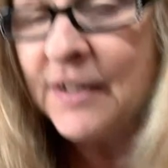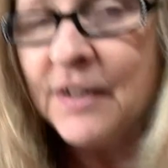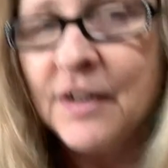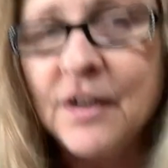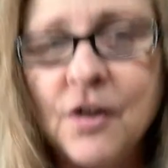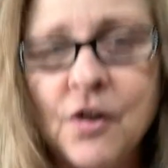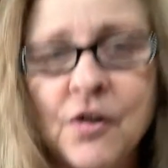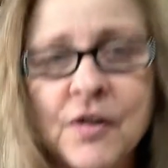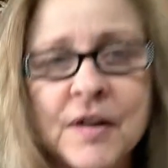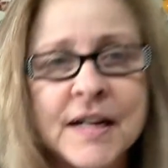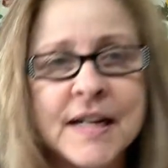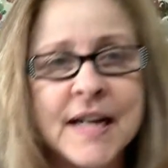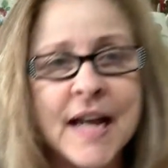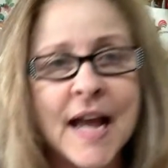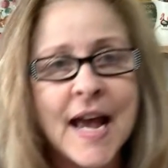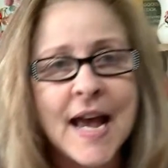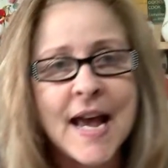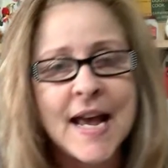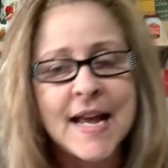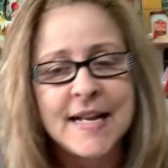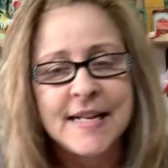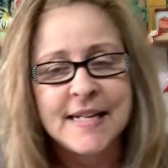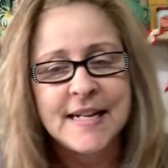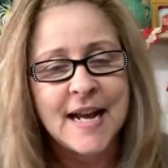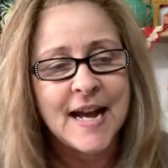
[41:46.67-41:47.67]

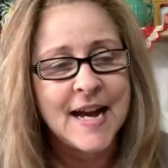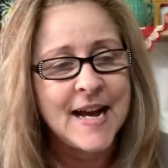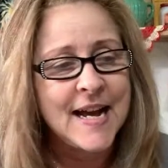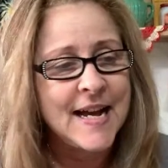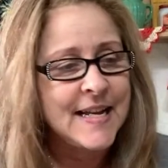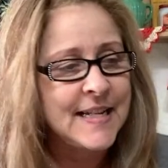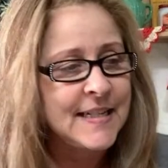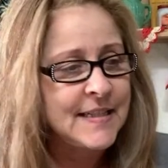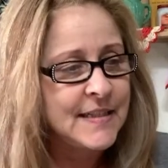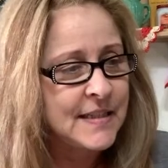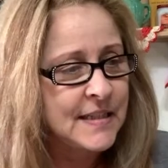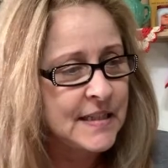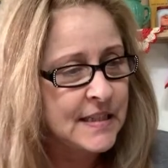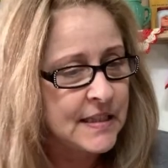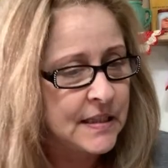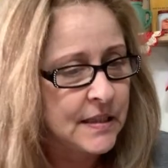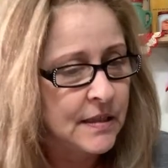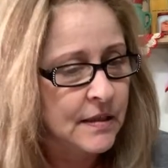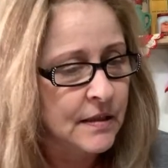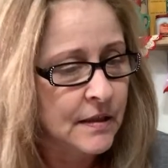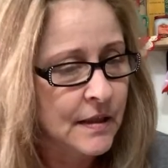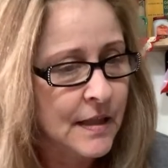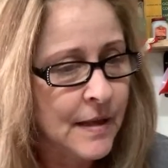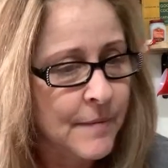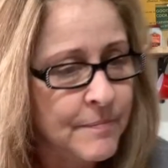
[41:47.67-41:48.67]
Okay, guys,
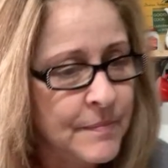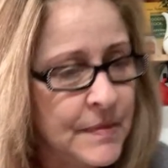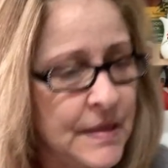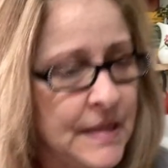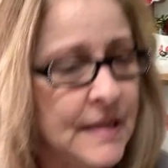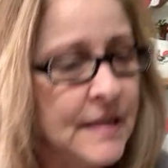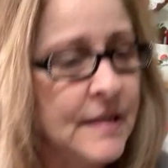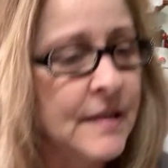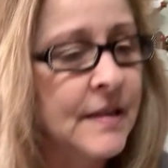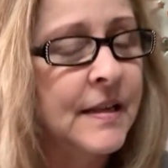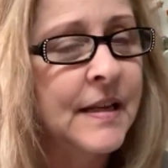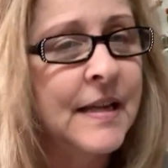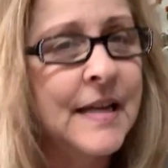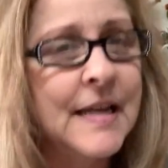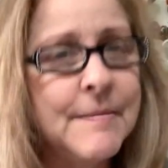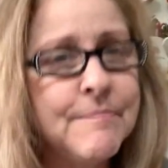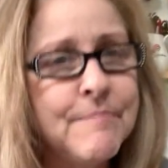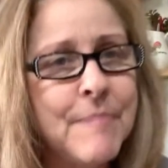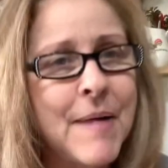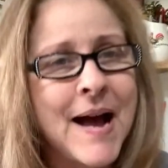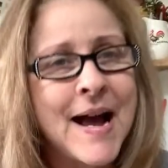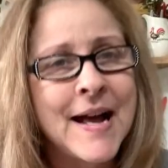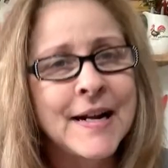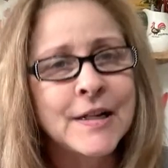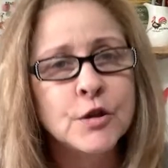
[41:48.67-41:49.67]
let me keep
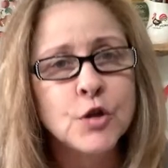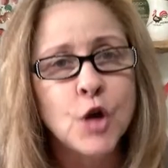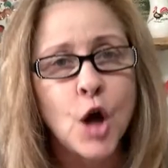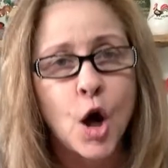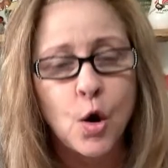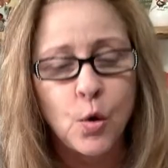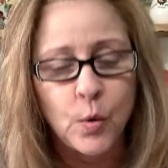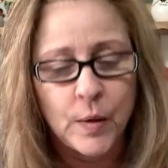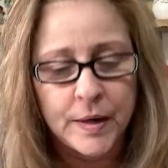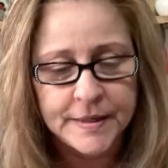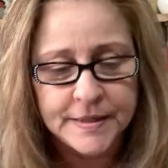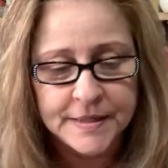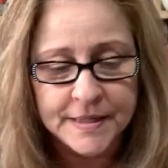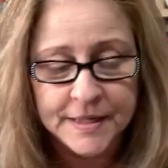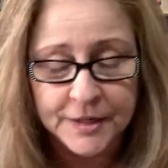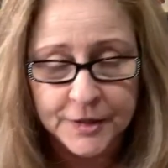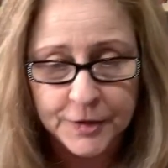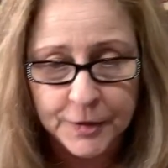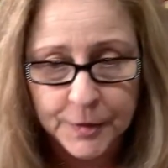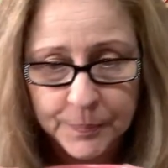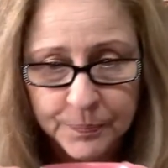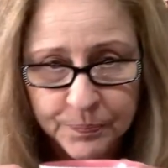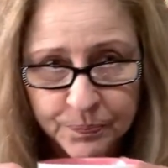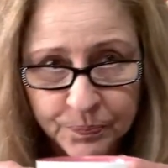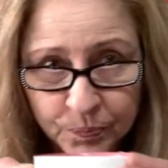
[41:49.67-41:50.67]
on going
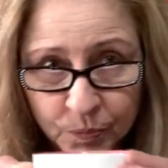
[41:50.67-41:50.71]
here.